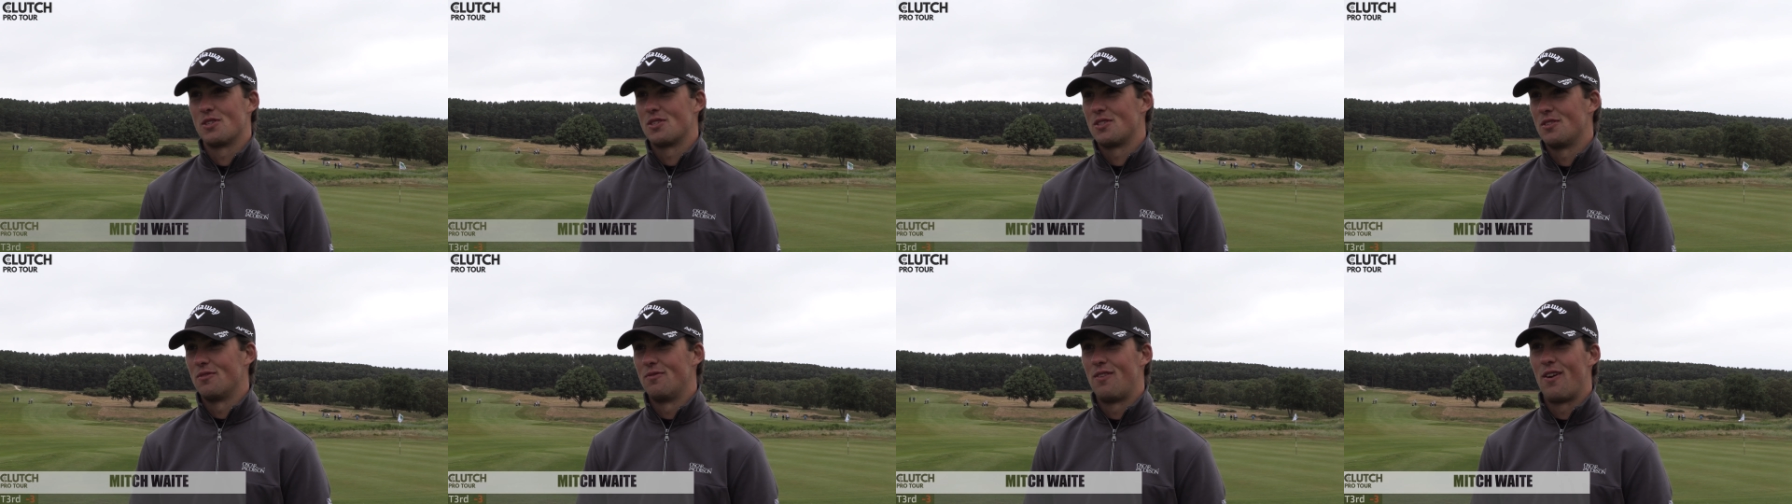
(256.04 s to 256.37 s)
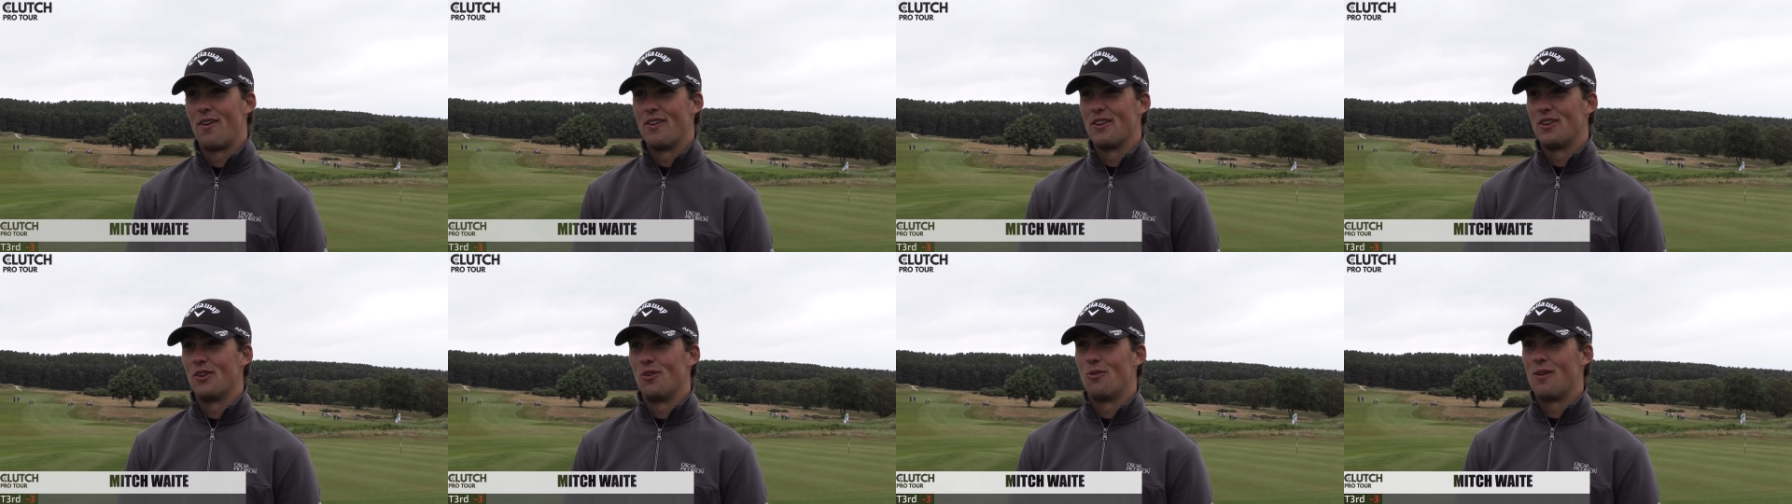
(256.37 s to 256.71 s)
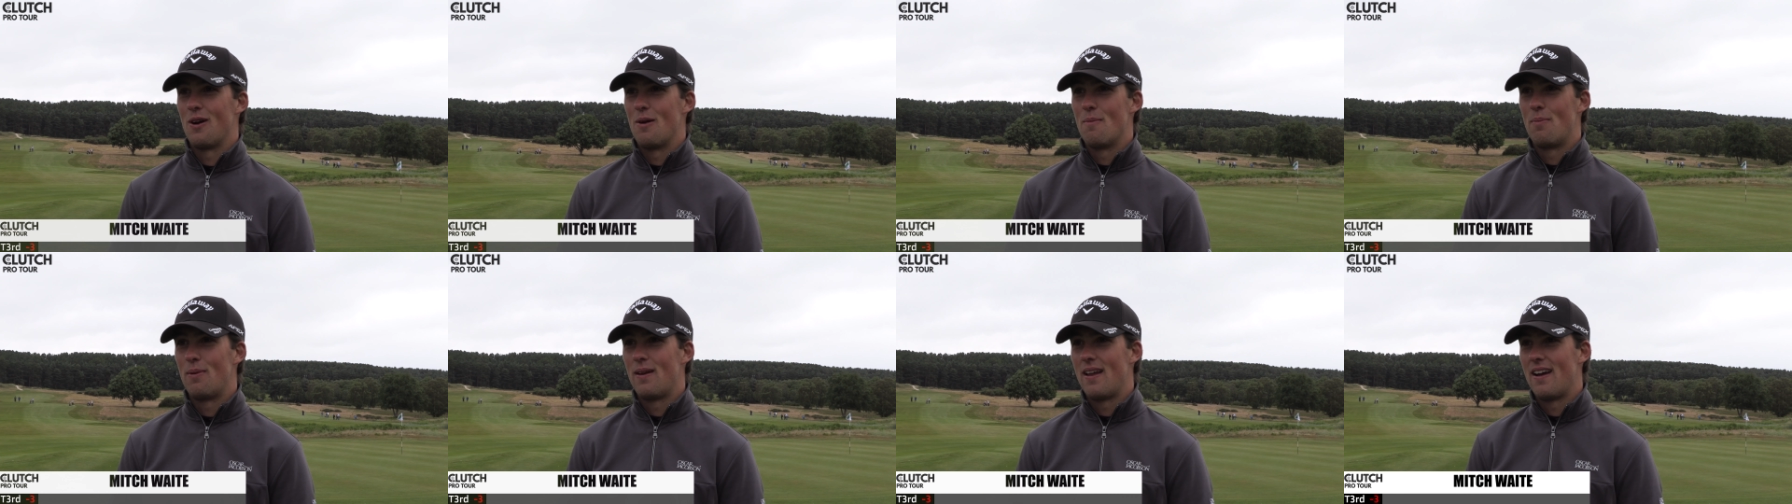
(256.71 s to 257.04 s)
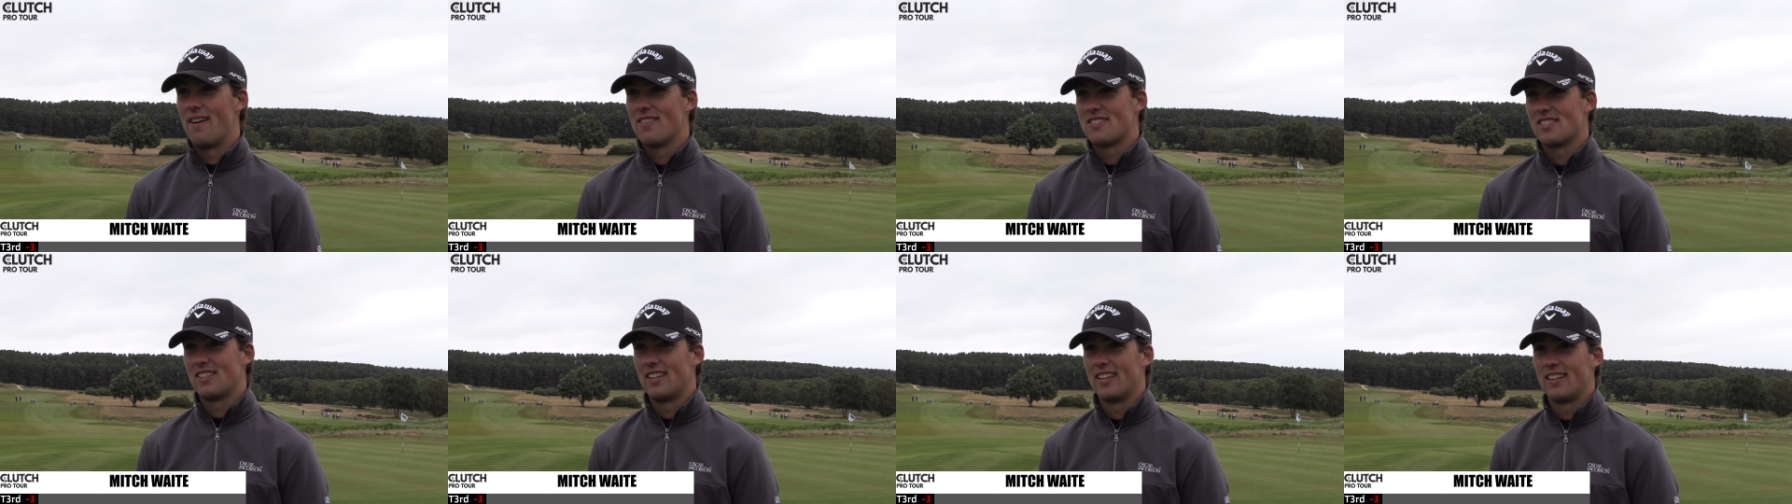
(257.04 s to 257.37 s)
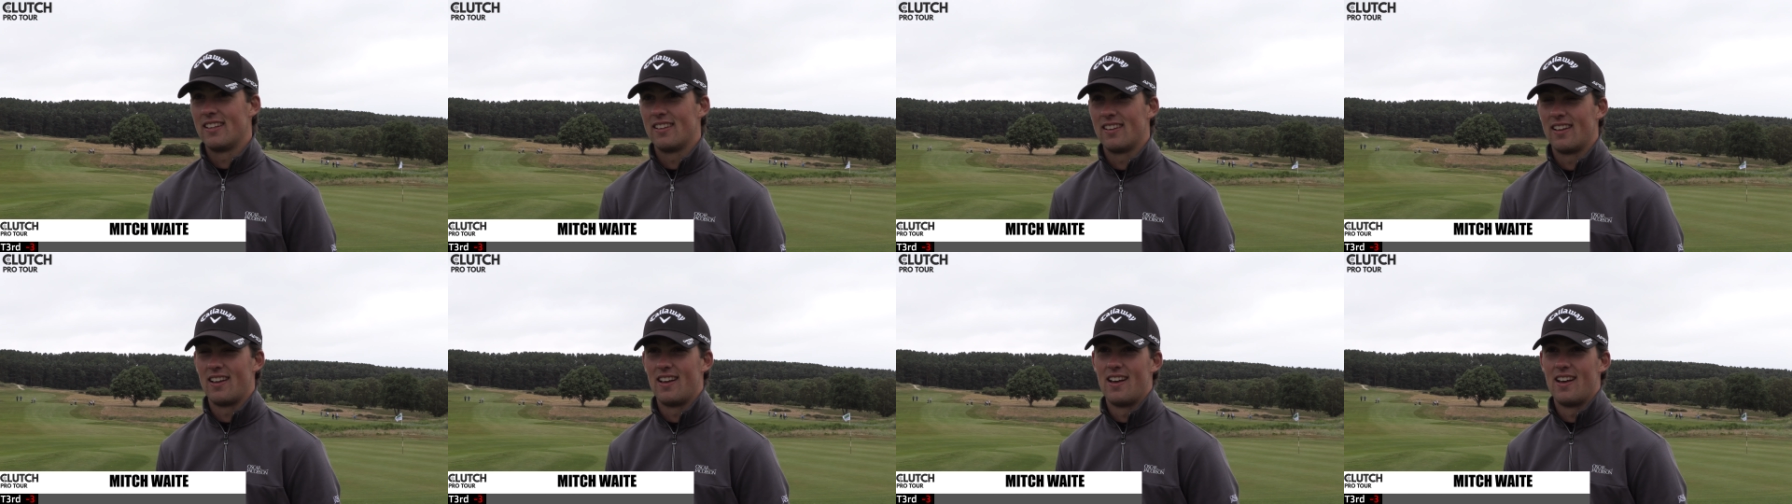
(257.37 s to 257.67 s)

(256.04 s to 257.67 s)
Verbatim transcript: just a very good all-round player, isn't he?